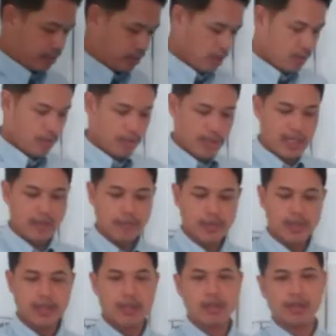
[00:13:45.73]
So it
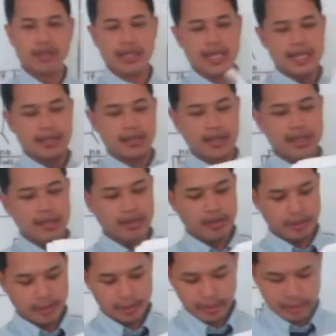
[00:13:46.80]
will look like
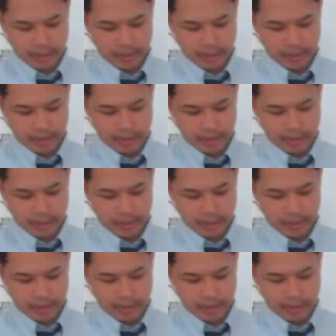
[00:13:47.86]
this.